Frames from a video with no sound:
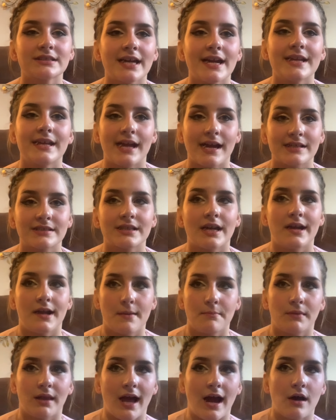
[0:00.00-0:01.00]
I guess I
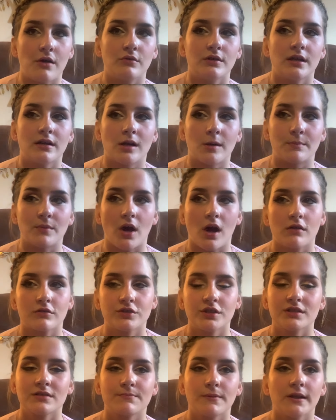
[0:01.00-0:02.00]
am loud and
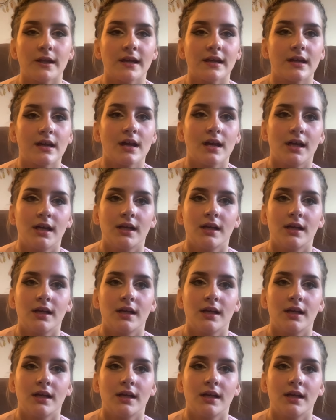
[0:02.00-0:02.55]
obnoxious, but like